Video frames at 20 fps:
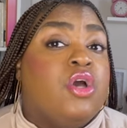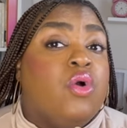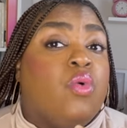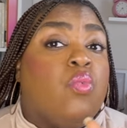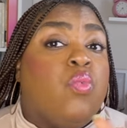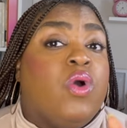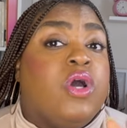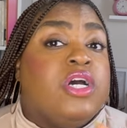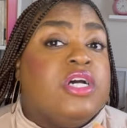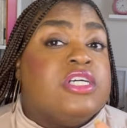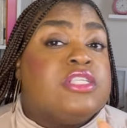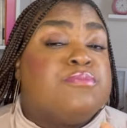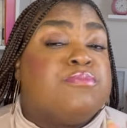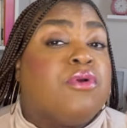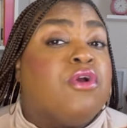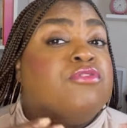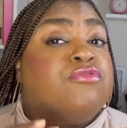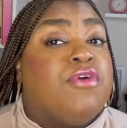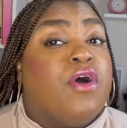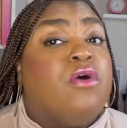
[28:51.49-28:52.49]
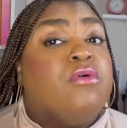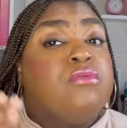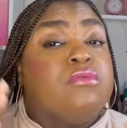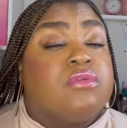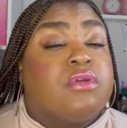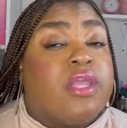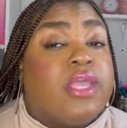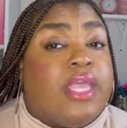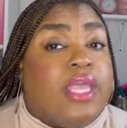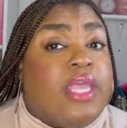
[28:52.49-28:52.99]
was
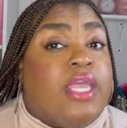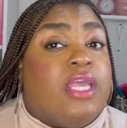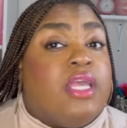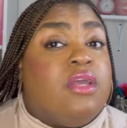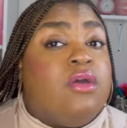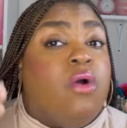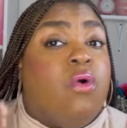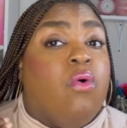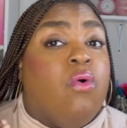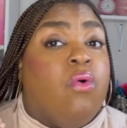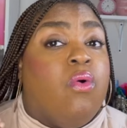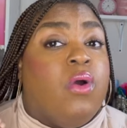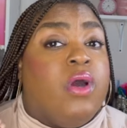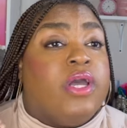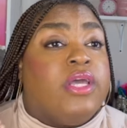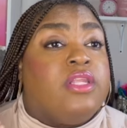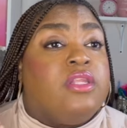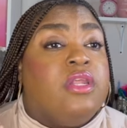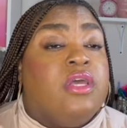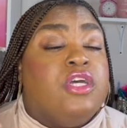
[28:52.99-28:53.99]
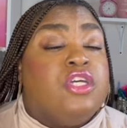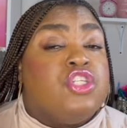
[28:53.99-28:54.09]
provoking on